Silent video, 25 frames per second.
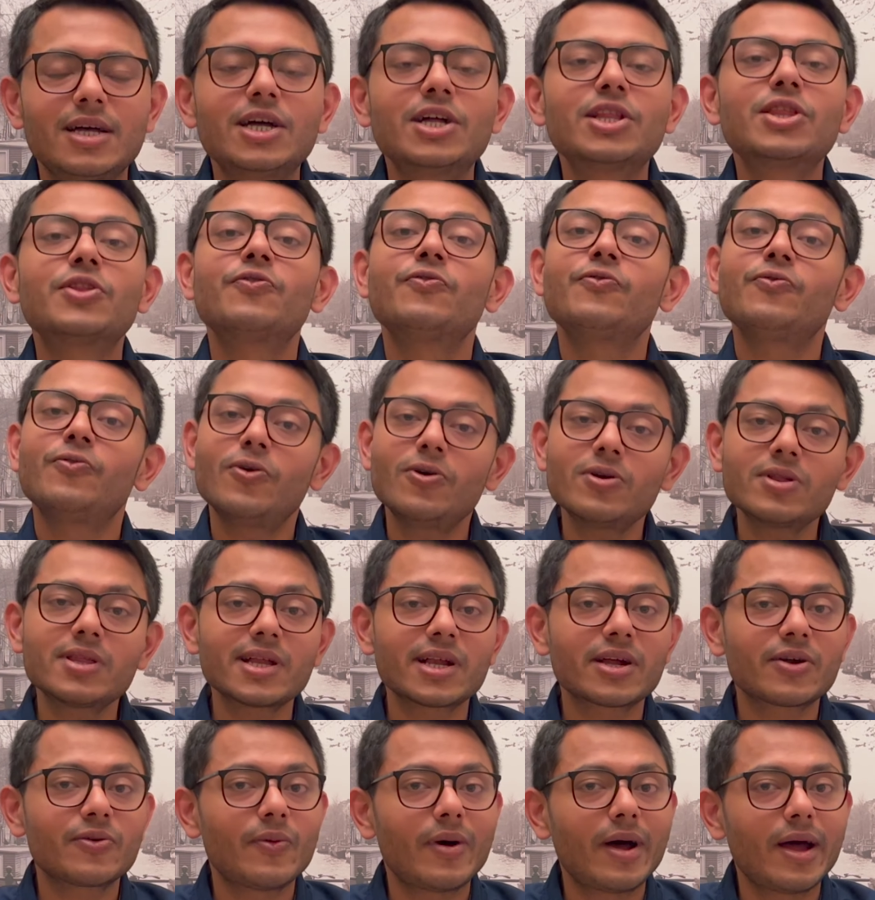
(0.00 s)
The fourth
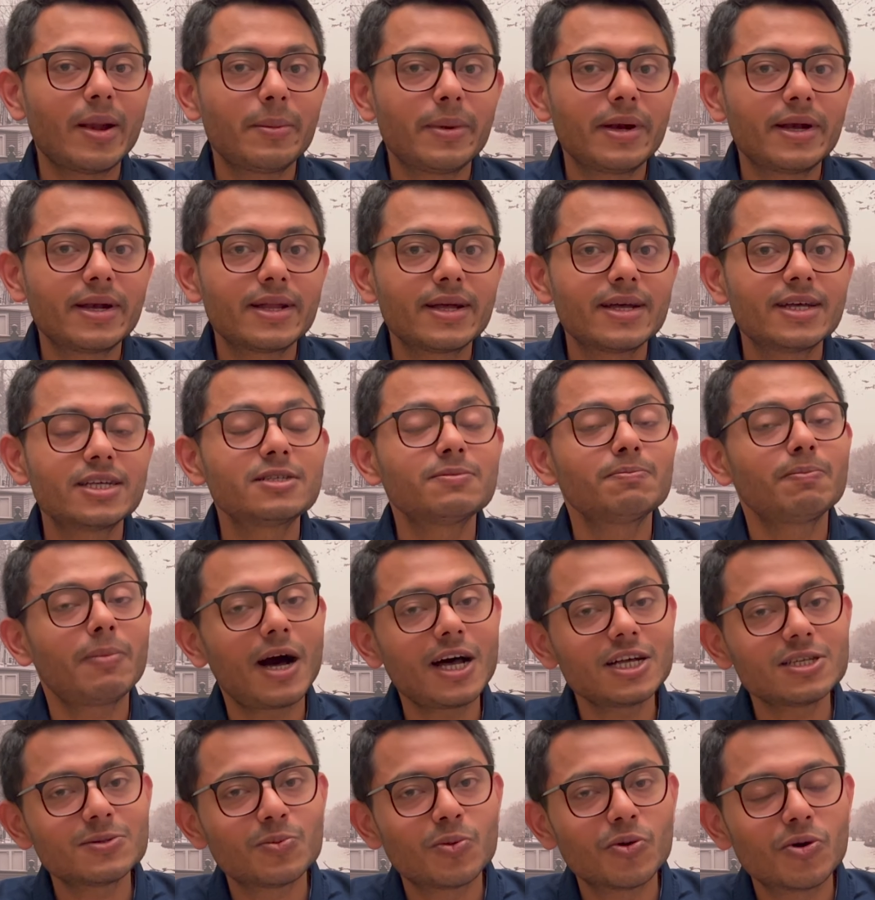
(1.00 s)
requirement is
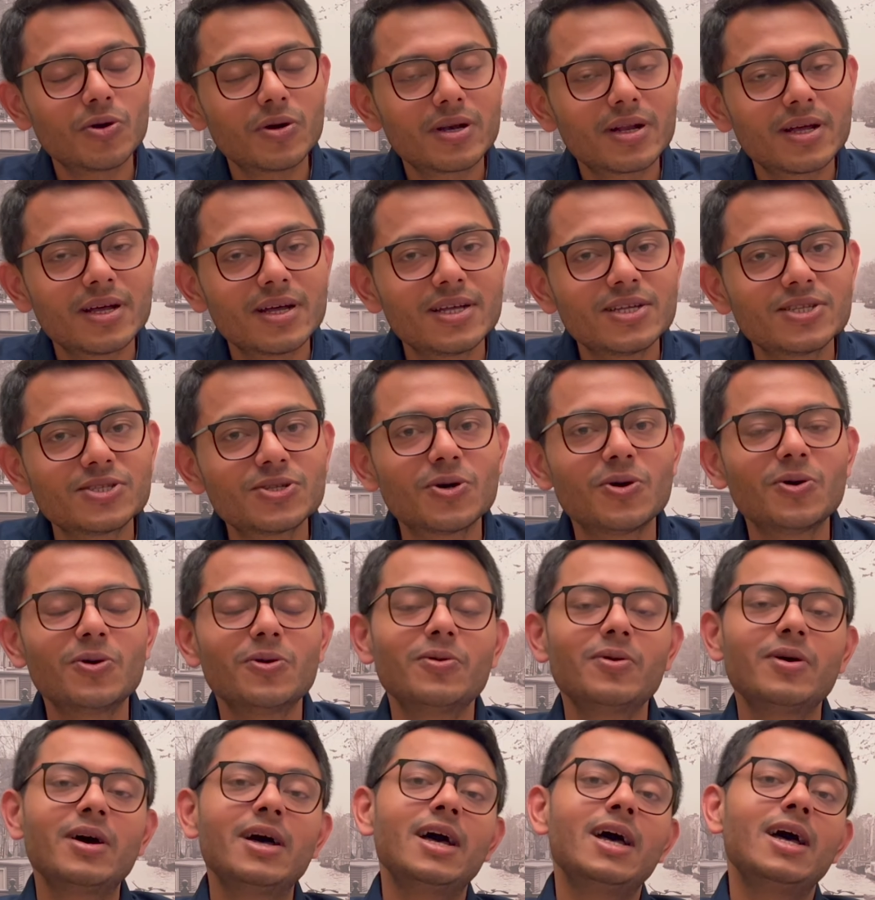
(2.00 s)
passport.
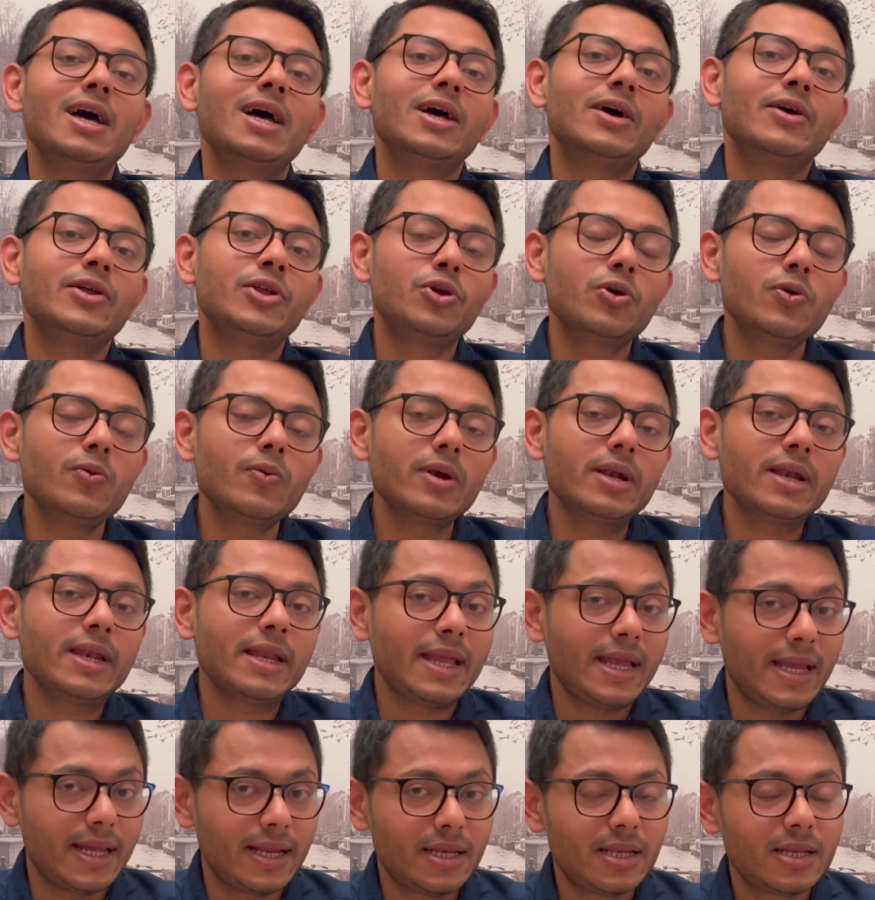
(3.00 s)
So you would
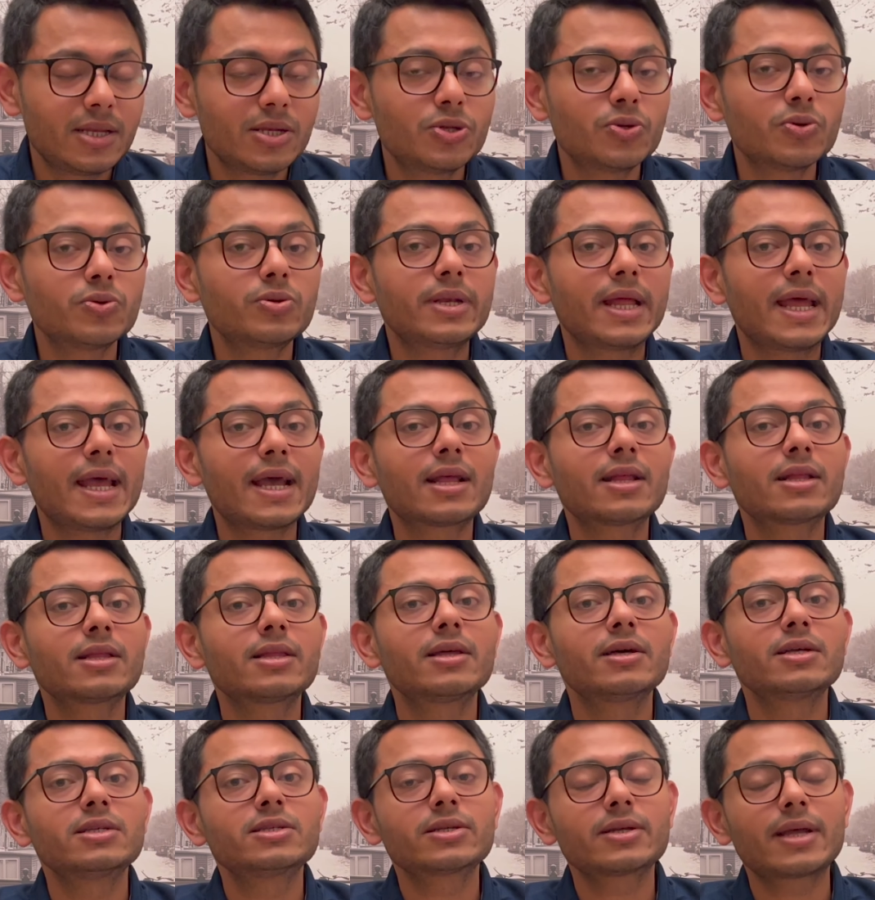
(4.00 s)
need to take
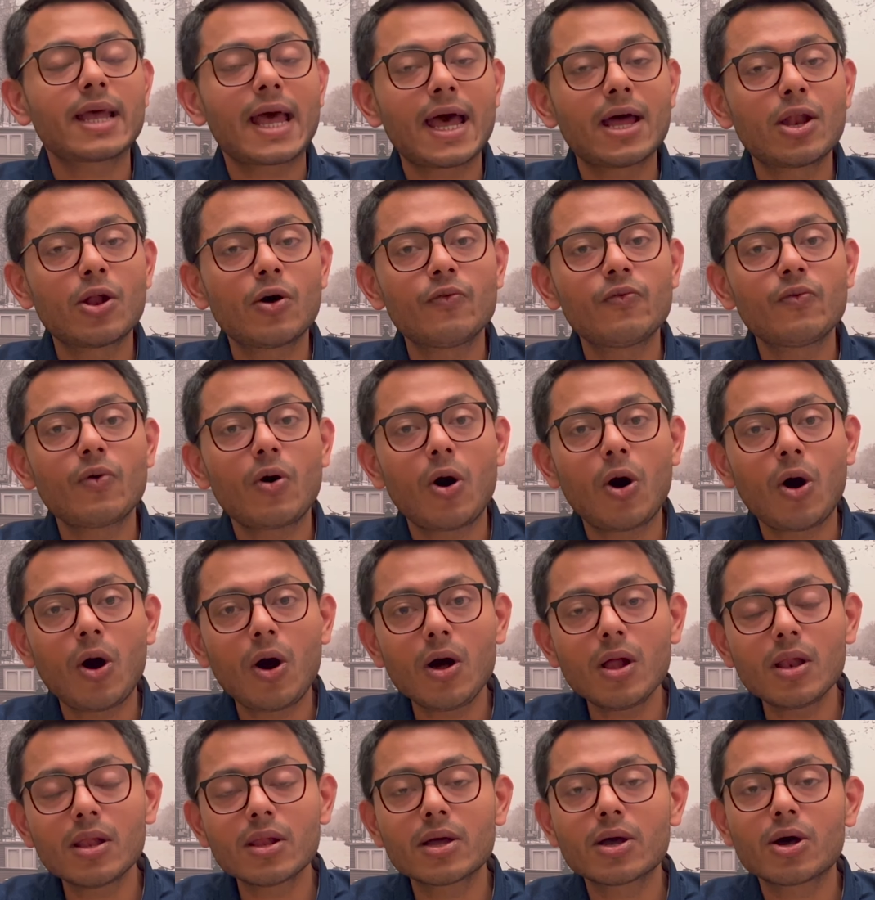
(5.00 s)
the scan of
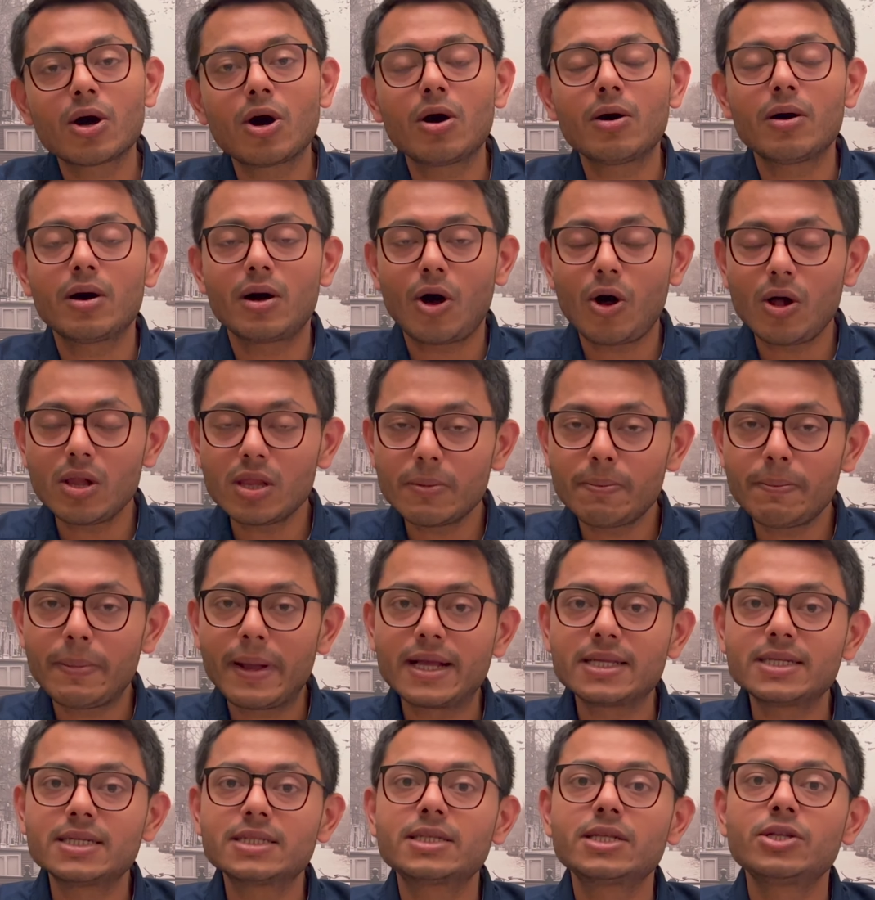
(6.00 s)
all the
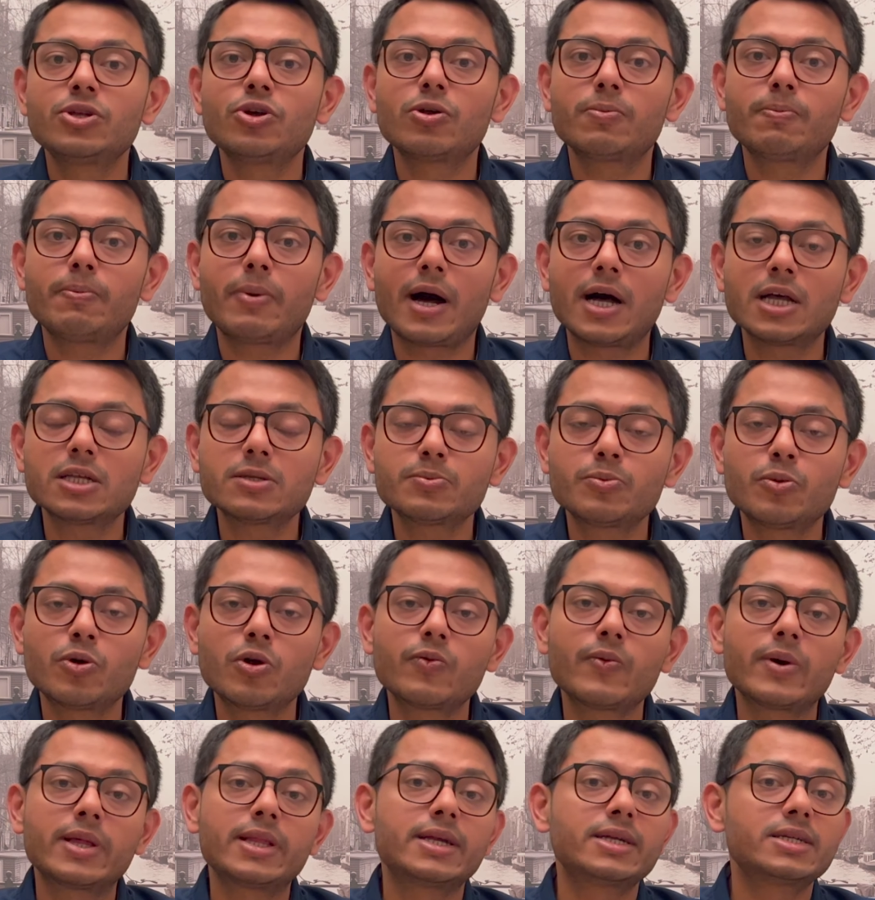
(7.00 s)
pages in your passport,
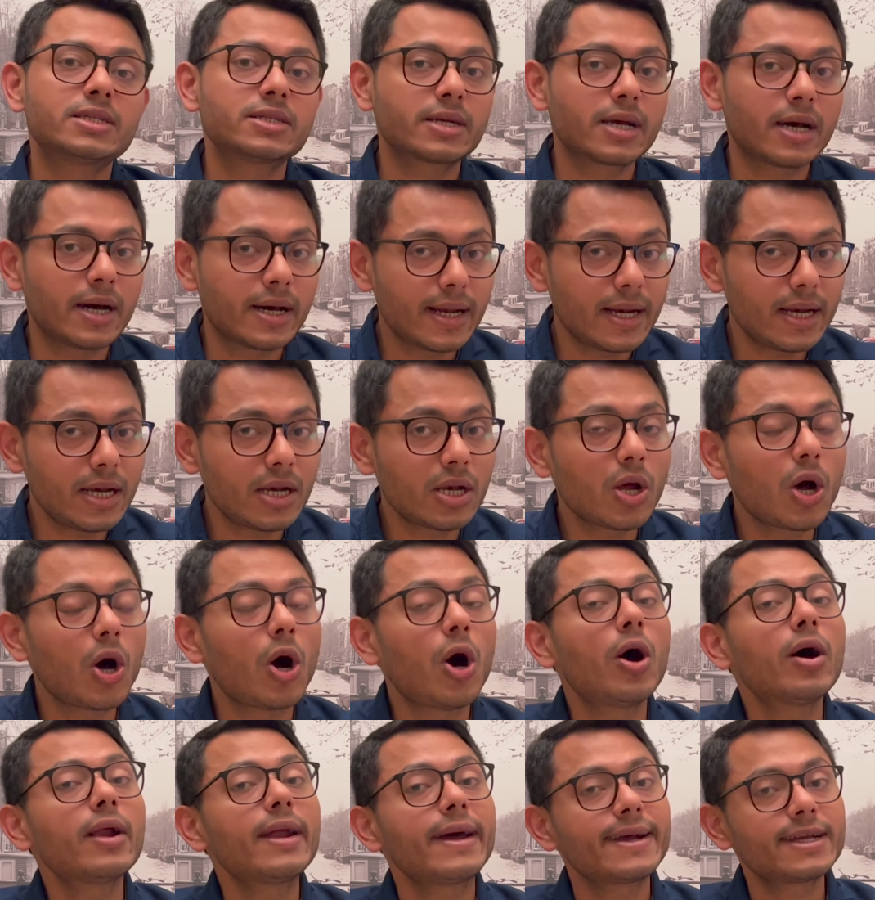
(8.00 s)
whether it's current
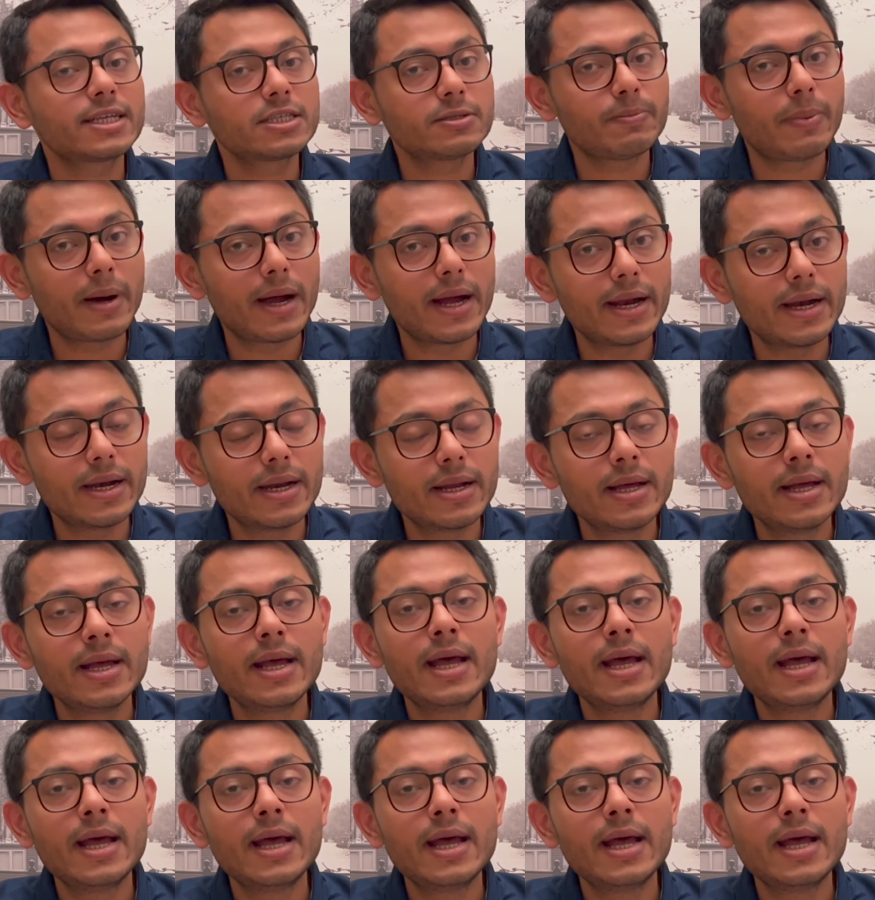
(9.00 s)
or expired.